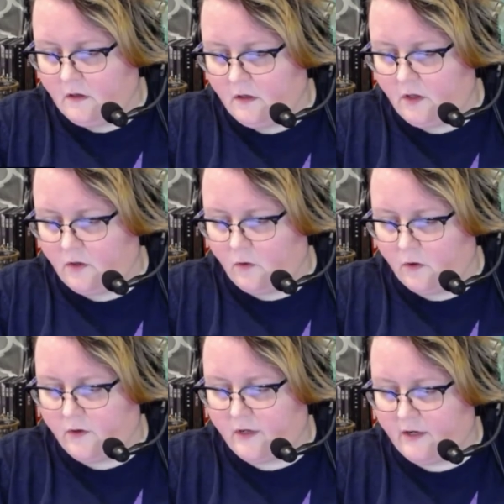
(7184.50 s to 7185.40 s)
or
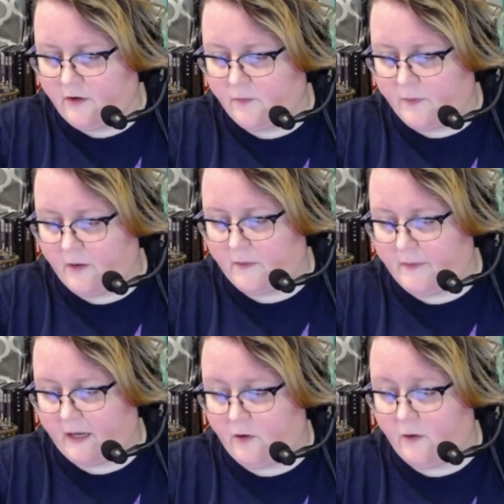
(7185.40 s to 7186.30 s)
you can enter the pyramid by
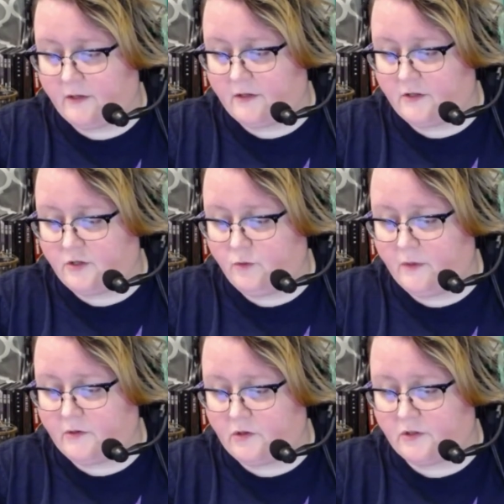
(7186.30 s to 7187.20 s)
going to the tomb
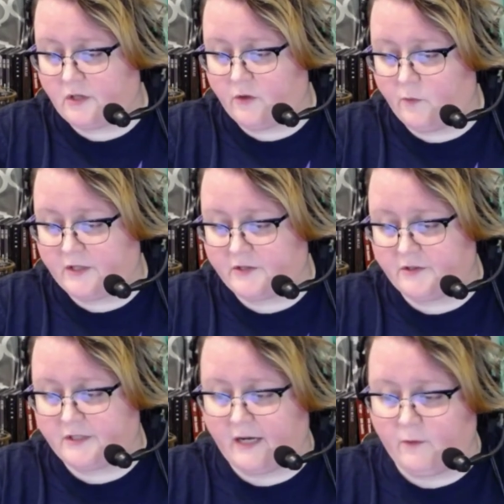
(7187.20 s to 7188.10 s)
entrance on the western
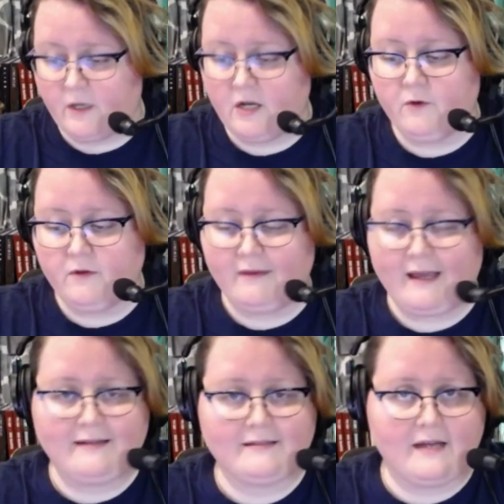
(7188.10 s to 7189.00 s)
side. We know that
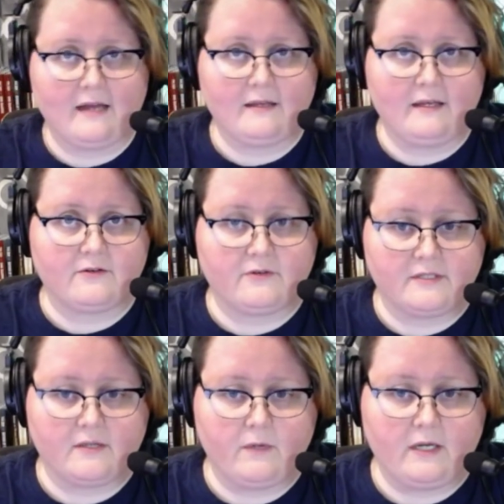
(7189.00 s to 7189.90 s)
is not the entrance
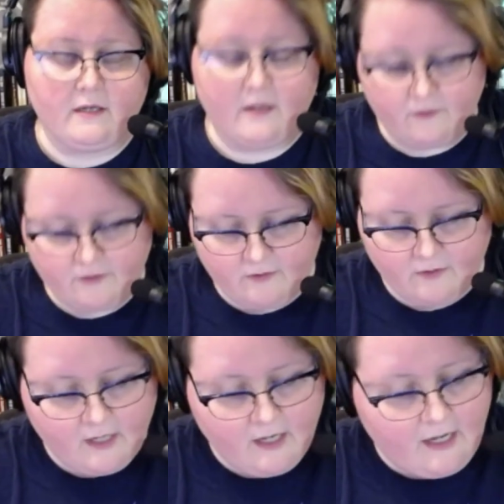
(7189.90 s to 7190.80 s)
that we need to go to.
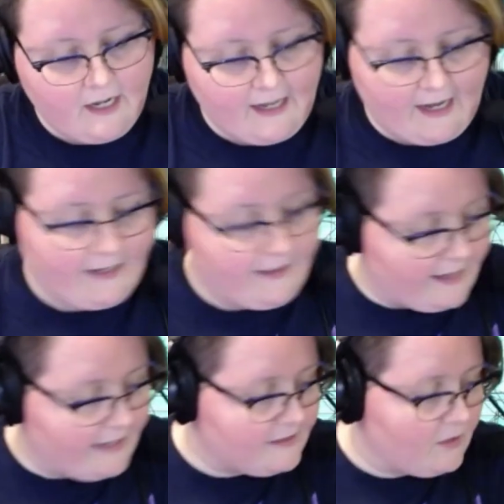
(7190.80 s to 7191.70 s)

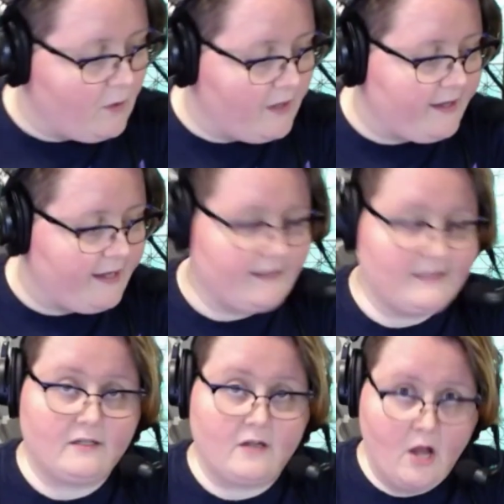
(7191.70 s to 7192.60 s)
That's the one that is
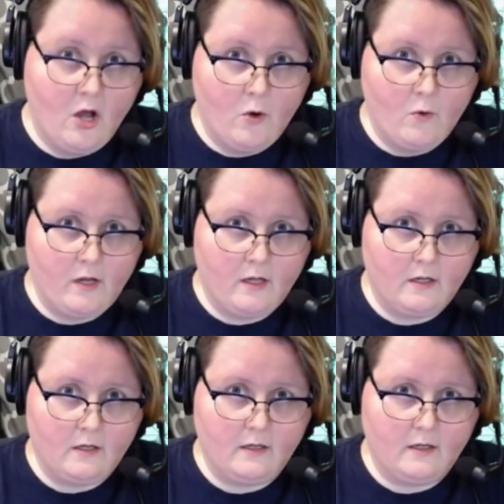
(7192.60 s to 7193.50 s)
known
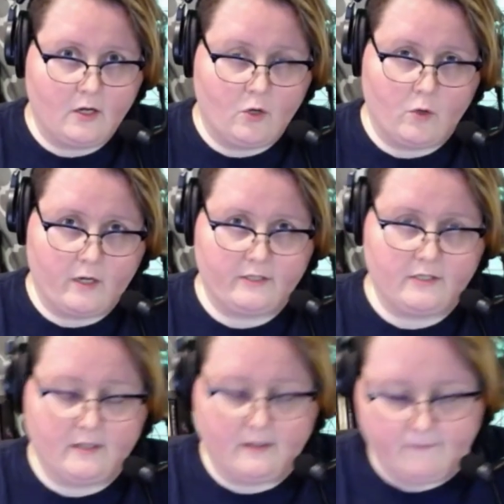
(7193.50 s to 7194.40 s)
according to
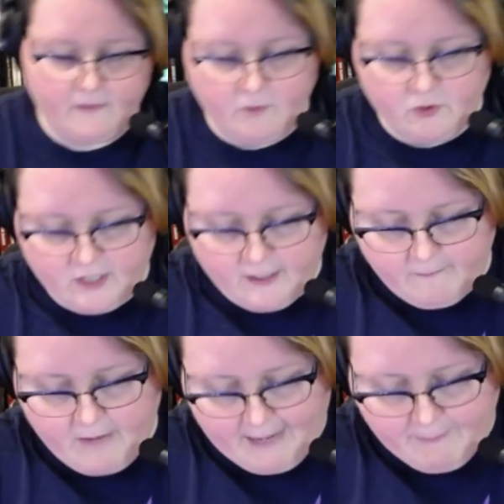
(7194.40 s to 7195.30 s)
the museum
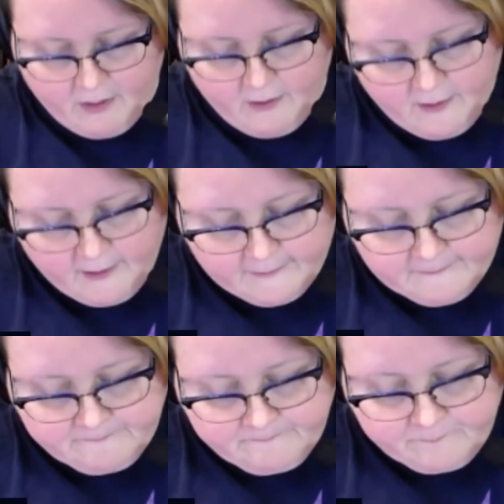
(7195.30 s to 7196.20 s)
map.
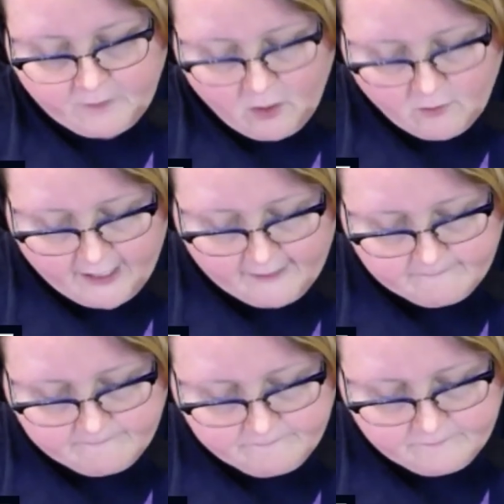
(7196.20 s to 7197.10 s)
Alright,
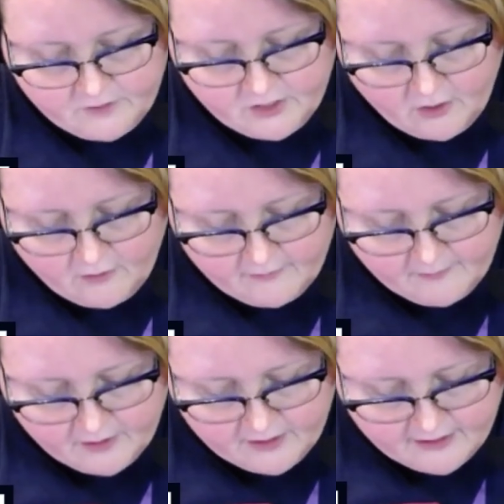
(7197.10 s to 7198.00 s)
so I'm
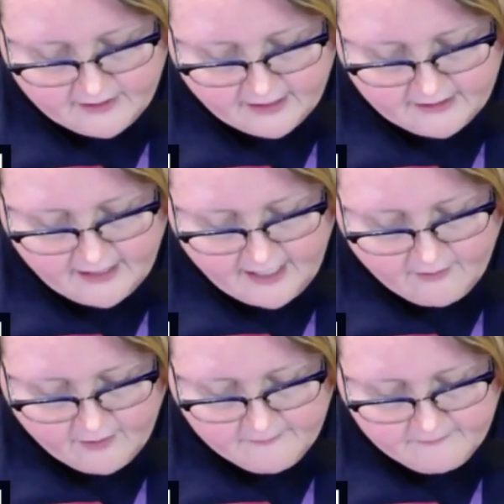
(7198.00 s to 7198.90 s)
going to deduct an
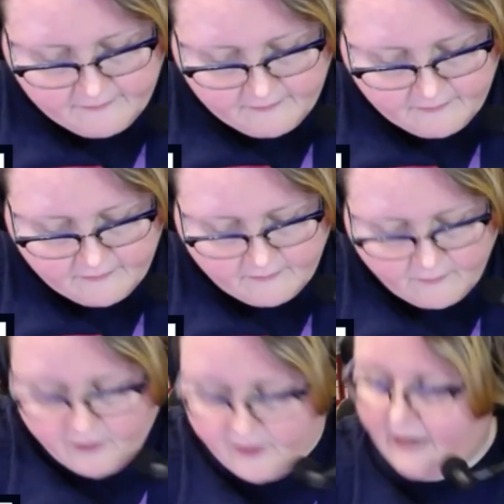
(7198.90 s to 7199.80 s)
hour. We are now at